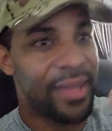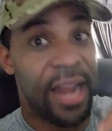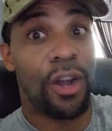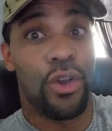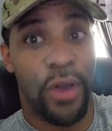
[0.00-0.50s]

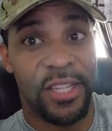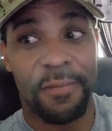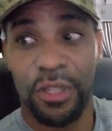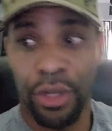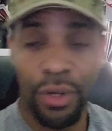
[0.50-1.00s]
that
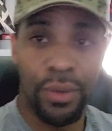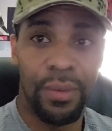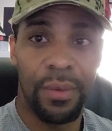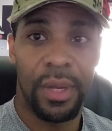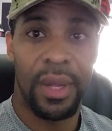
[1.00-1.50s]
aggressive
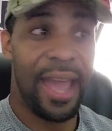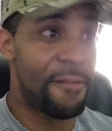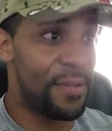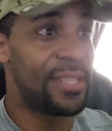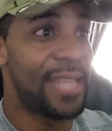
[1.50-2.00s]
tune,
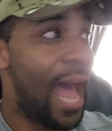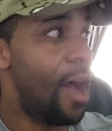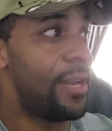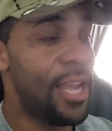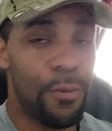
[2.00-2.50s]
if it's
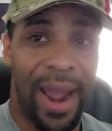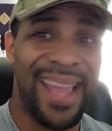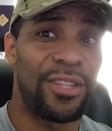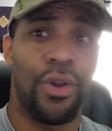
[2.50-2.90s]
dialed in right,